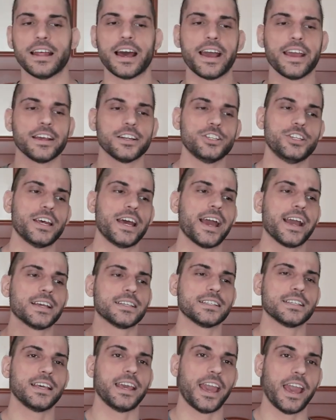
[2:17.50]
Nia
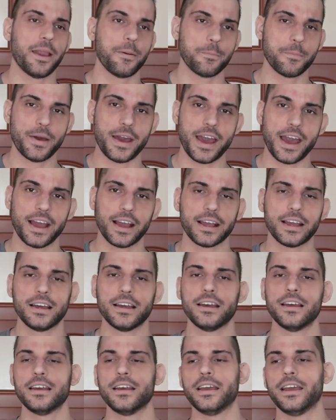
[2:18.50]
Jax came
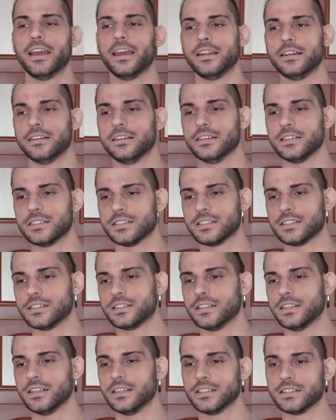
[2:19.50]
back and
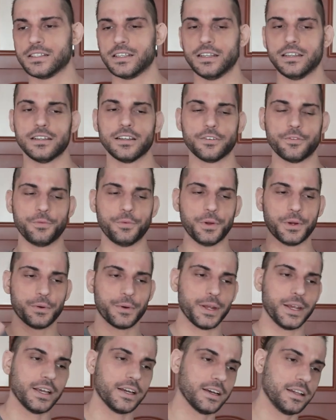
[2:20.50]
this is
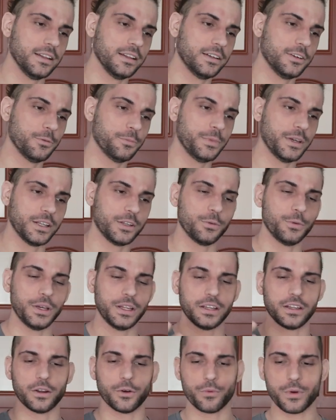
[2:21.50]
interfering a little bit
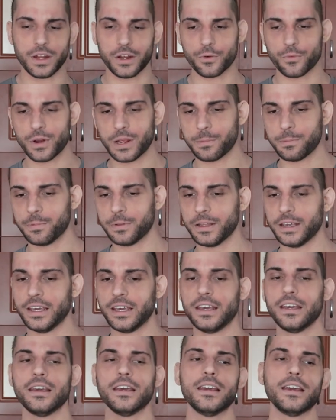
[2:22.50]
with Rhea
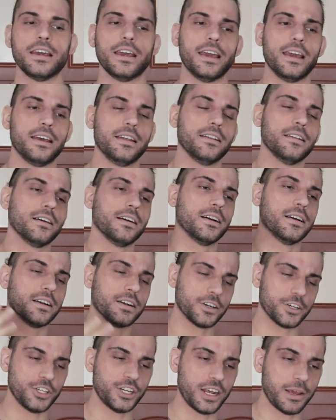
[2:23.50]
Ripley and
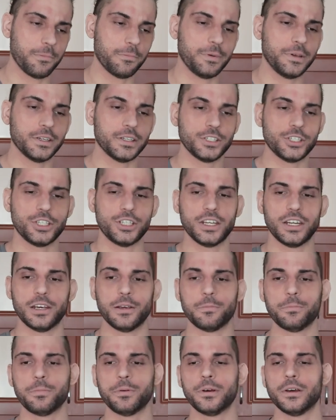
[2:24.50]
her
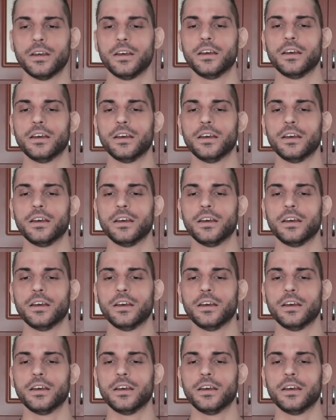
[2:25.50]
championship.